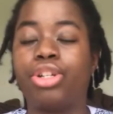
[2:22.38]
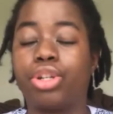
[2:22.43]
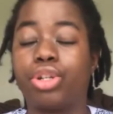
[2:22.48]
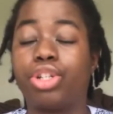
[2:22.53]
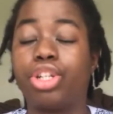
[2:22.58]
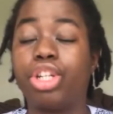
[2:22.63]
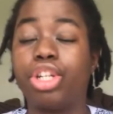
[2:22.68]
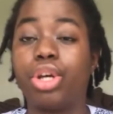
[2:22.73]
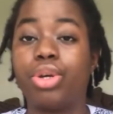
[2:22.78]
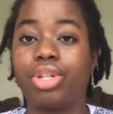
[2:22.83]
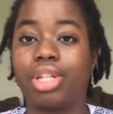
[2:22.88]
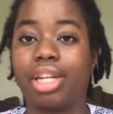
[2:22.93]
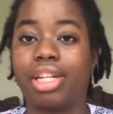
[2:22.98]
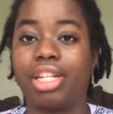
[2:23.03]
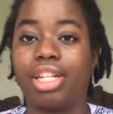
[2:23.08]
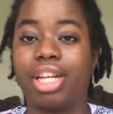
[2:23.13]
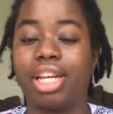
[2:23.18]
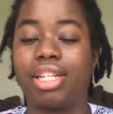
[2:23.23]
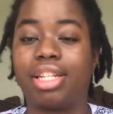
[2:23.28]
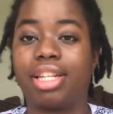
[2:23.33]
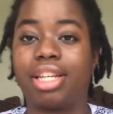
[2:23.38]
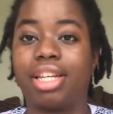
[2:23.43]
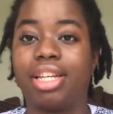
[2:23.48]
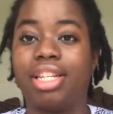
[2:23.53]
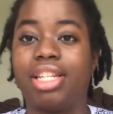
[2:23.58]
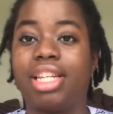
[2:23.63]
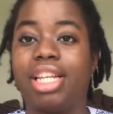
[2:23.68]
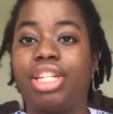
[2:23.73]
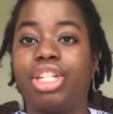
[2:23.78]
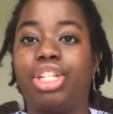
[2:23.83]
So she knows that she has
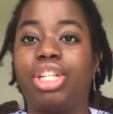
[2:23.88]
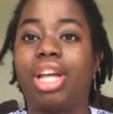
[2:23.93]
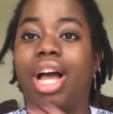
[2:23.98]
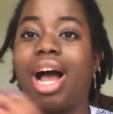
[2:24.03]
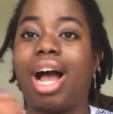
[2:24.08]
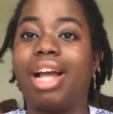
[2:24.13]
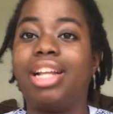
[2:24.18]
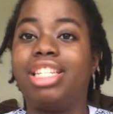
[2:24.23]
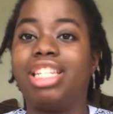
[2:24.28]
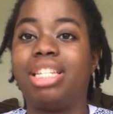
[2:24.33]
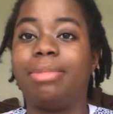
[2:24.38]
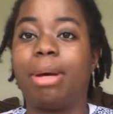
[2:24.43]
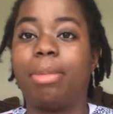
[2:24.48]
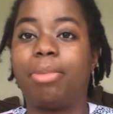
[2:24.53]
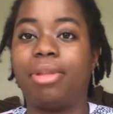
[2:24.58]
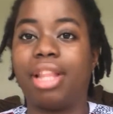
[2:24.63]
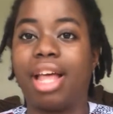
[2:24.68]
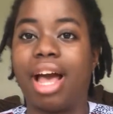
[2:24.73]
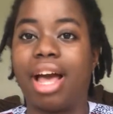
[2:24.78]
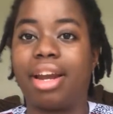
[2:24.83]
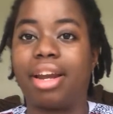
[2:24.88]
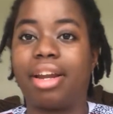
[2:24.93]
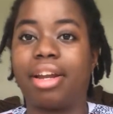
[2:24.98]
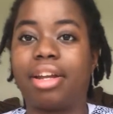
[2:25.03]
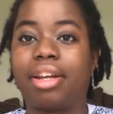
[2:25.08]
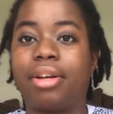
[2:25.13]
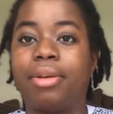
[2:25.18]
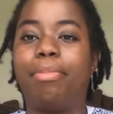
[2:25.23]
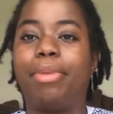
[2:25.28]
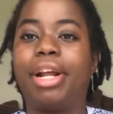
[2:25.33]
kids and she hides them up in the
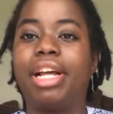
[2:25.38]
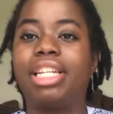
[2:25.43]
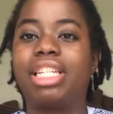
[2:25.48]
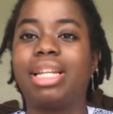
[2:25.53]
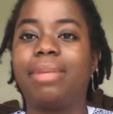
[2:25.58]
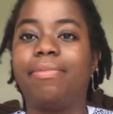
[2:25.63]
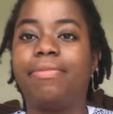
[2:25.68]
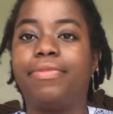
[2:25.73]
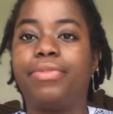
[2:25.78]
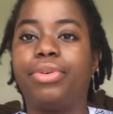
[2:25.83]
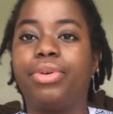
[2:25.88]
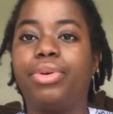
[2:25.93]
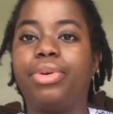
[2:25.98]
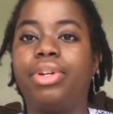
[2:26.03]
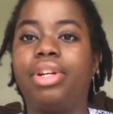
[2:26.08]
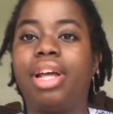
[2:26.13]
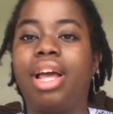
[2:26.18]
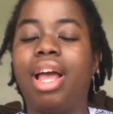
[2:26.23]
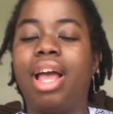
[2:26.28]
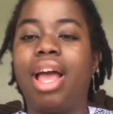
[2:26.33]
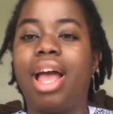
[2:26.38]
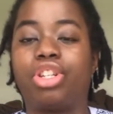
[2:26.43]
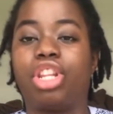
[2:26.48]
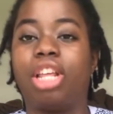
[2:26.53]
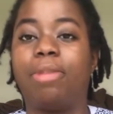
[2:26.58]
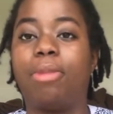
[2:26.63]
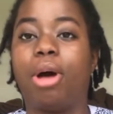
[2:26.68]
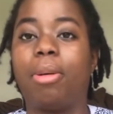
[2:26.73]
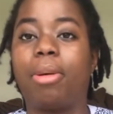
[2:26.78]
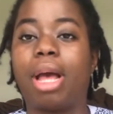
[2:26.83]
attic and brings them food. So
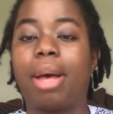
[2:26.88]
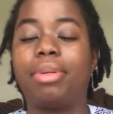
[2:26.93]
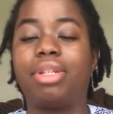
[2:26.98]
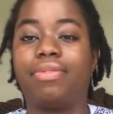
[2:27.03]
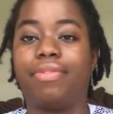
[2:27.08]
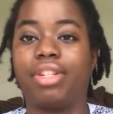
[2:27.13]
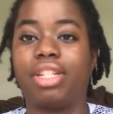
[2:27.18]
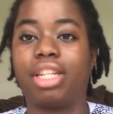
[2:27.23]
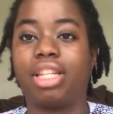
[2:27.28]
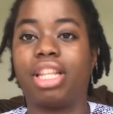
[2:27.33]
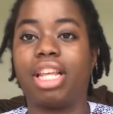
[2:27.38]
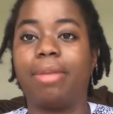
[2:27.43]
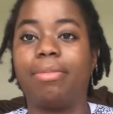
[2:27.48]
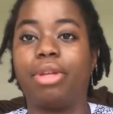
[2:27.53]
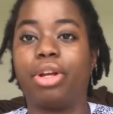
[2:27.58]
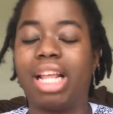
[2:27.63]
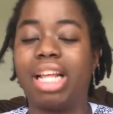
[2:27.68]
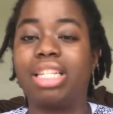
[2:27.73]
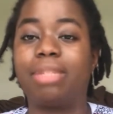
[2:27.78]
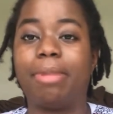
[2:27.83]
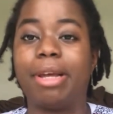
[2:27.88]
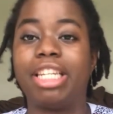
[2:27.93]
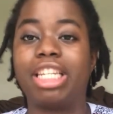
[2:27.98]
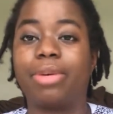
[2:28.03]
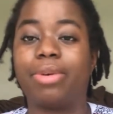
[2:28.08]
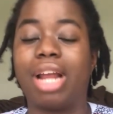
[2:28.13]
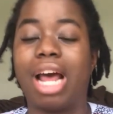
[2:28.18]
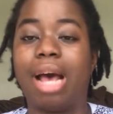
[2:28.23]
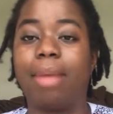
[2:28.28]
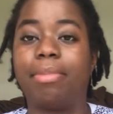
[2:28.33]
their mom comes to visit them and that's
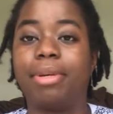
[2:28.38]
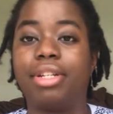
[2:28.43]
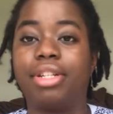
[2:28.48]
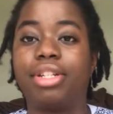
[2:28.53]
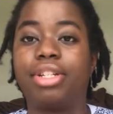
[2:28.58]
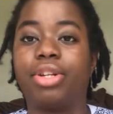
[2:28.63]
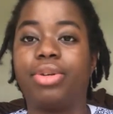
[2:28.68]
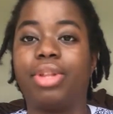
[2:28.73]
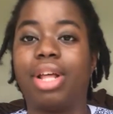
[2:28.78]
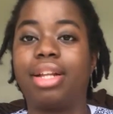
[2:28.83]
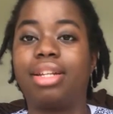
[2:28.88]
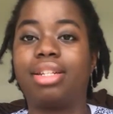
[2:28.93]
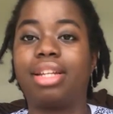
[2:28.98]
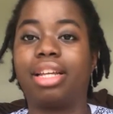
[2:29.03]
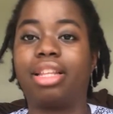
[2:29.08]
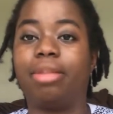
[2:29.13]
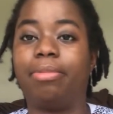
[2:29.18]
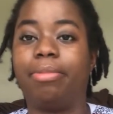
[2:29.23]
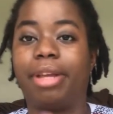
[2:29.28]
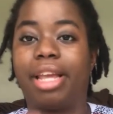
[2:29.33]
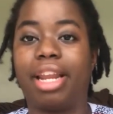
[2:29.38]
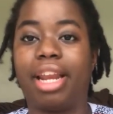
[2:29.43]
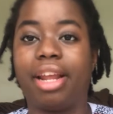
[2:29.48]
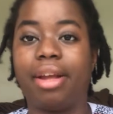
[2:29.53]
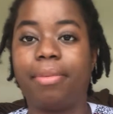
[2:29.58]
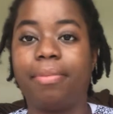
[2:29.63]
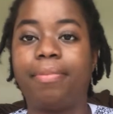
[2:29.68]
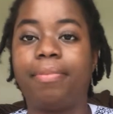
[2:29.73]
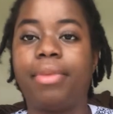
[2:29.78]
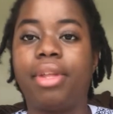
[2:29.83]
basically what happens. So that's like the
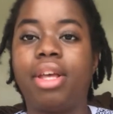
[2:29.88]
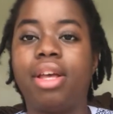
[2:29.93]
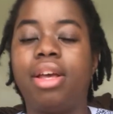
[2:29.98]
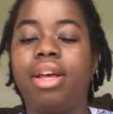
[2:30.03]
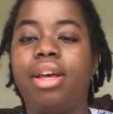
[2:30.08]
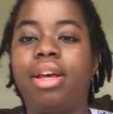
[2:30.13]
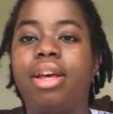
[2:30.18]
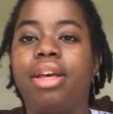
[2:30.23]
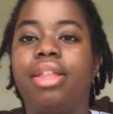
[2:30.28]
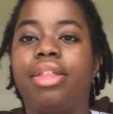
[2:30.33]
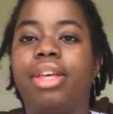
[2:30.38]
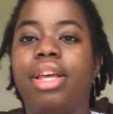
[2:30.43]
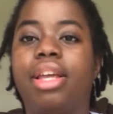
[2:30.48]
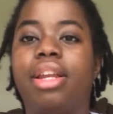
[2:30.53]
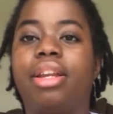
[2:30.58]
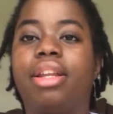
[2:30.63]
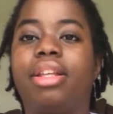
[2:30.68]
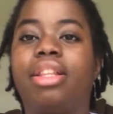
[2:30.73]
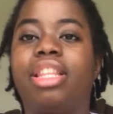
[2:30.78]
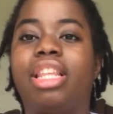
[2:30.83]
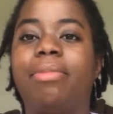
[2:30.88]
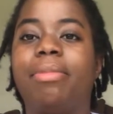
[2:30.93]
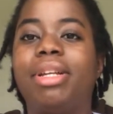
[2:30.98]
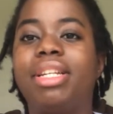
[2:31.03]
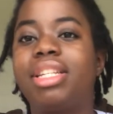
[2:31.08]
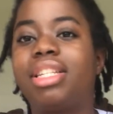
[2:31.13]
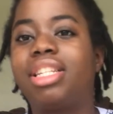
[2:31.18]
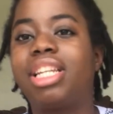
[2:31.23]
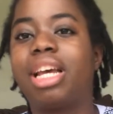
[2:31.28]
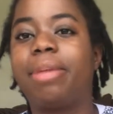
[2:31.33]
beginning. Then they're
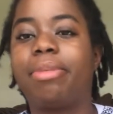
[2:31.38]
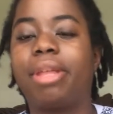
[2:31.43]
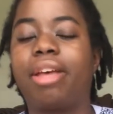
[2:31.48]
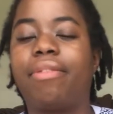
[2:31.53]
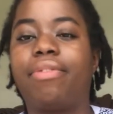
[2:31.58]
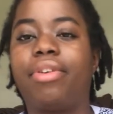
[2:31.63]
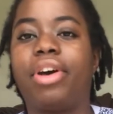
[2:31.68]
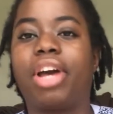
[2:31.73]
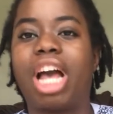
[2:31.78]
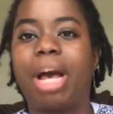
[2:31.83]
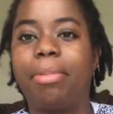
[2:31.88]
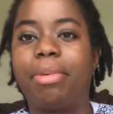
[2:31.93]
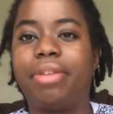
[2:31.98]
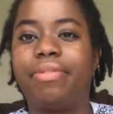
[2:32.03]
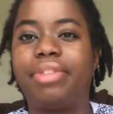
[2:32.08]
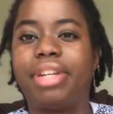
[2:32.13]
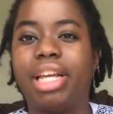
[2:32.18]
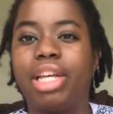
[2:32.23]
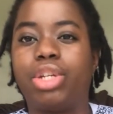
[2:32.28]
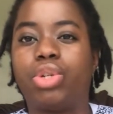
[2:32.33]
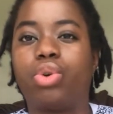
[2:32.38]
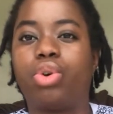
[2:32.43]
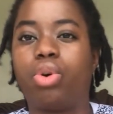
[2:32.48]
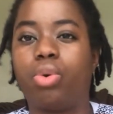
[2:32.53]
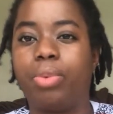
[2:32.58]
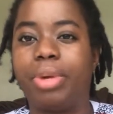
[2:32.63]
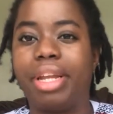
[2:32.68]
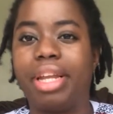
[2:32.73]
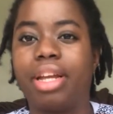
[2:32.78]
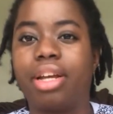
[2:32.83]
meant to stay up there for a couple of days or a
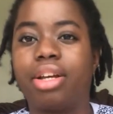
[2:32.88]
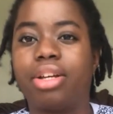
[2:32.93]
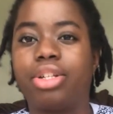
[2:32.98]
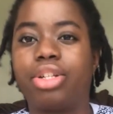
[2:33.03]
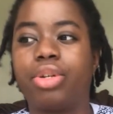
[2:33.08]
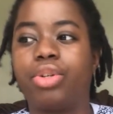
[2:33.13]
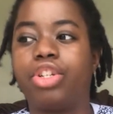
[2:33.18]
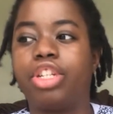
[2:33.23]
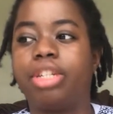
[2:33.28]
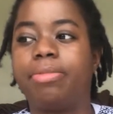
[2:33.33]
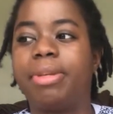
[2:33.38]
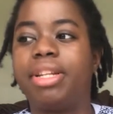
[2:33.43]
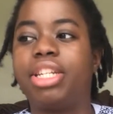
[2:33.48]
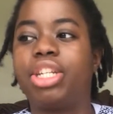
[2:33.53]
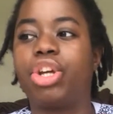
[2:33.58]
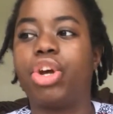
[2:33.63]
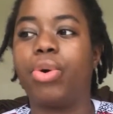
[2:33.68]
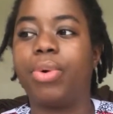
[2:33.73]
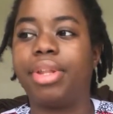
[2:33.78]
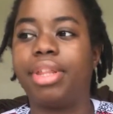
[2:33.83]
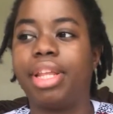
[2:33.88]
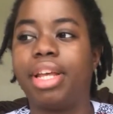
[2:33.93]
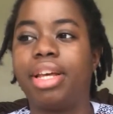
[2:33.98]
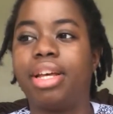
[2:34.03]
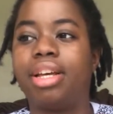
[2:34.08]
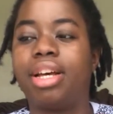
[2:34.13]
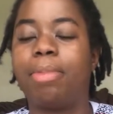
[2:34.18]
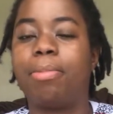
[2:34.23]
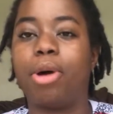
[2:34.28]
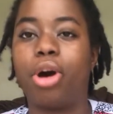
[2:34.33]
week. So she's meant to go in
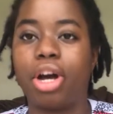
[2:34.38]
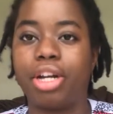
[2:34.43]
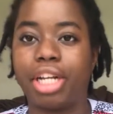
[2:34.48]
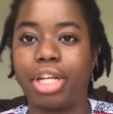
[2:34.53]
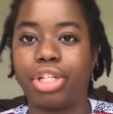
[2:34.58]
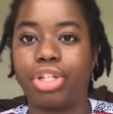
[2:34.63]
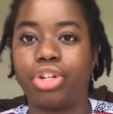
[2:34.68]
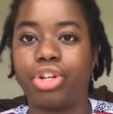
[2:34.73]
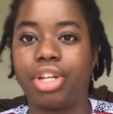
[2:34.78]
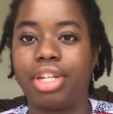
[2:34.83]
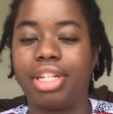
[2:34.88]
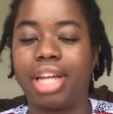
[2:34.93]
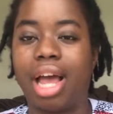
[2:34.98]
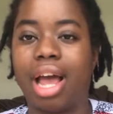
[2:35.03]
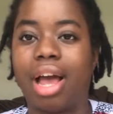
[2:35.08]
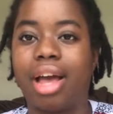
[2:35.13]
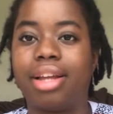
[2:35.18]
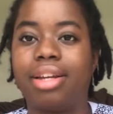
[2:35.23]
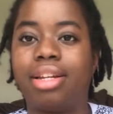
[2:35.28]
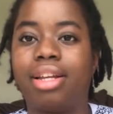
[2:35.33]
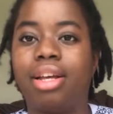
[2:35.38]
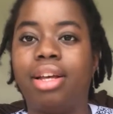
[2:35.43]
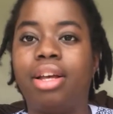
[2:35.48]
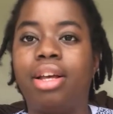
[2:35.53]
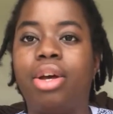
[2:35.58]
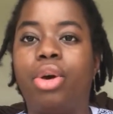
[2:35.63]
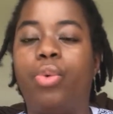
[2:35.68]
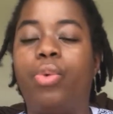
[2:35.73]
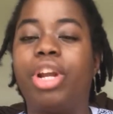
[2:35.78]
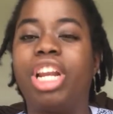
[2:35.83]
there, apologize to her dad,
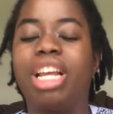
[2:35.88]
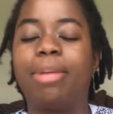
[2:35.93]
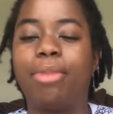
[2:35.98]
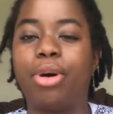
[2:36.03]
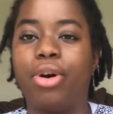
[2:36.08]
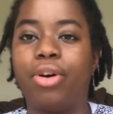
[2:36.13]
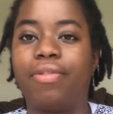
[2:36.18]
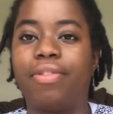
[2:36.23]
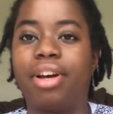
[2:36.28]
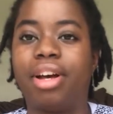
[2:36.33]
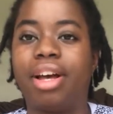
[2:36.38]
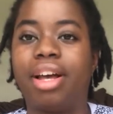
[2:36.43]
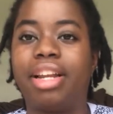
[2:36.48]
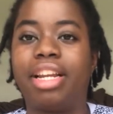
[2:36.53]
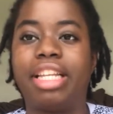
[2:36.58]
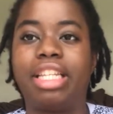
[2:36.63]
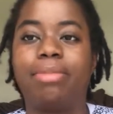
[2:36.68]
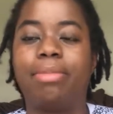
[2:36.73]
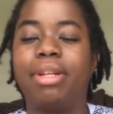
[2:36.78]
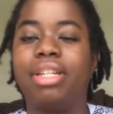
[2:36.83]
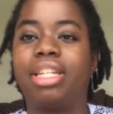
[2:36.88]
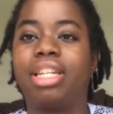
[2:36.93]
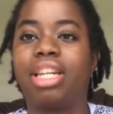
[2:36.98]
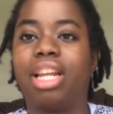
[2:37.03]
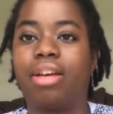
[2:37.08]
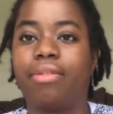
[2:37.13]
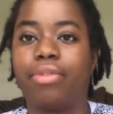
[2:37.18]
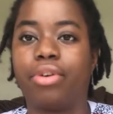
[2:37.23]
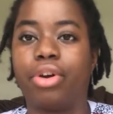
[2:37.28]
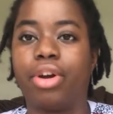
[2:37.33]
win him over, and he's meant to
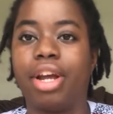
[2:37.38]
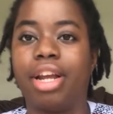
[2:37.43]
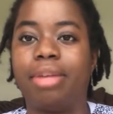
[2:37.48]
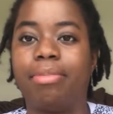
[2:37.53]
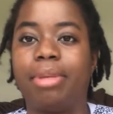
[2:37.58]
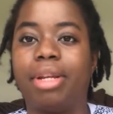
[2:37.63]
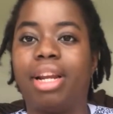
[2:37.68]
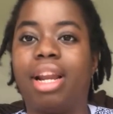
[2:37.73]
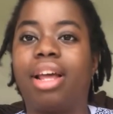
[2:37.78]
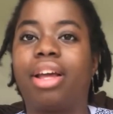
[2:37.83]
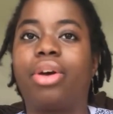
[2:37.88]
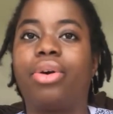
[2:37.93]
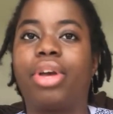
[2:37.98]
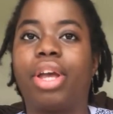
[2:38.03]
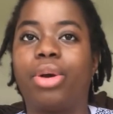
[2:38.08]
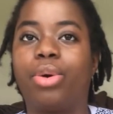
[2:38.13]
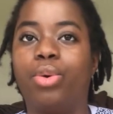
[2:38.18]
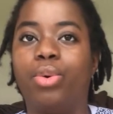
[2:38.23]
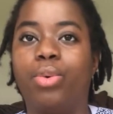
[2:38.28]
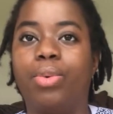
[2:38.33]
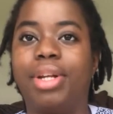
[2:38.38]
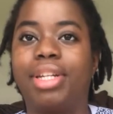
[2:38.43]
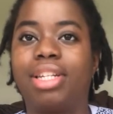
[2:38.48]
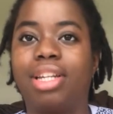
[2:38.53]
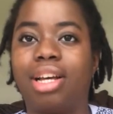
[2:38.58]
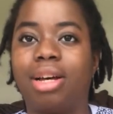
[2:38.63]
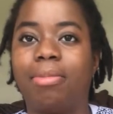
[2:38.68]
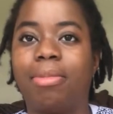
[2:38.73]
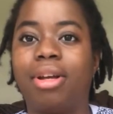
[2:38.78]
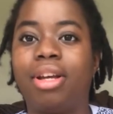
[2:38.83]
love her and be like, okay, cool, what's
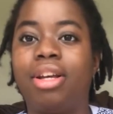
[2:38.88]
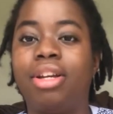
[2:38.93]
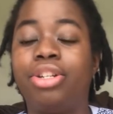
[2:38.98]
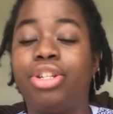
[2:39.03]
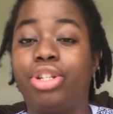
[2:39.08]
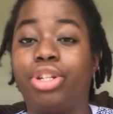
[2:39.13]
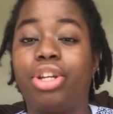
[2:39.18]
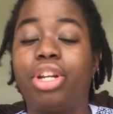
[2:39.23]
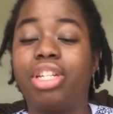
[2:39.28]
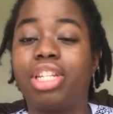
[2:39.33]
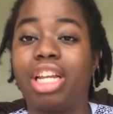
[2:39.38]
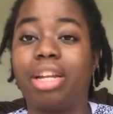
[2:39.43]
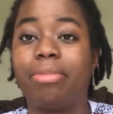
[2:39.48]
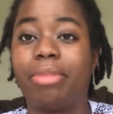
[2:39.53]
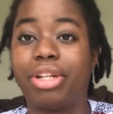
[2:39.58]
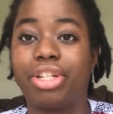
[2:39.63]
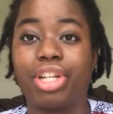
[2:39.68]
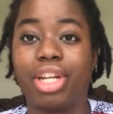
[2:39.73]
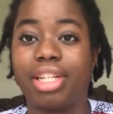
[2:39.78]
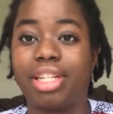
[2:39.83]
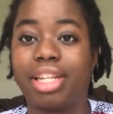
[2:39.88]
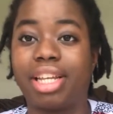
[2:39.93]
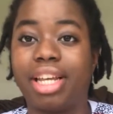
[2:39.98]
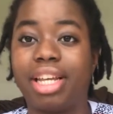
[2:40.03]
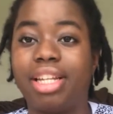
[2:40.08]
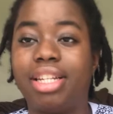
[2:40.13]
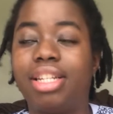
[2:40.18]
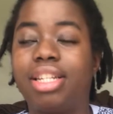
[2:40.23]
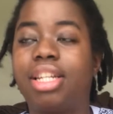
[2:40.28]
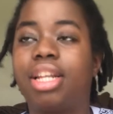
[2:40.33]
up? She's going to tell him that she has
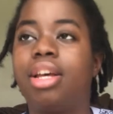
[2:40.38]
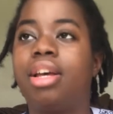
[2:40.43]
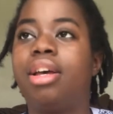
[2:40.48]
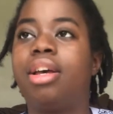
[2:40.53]
kids.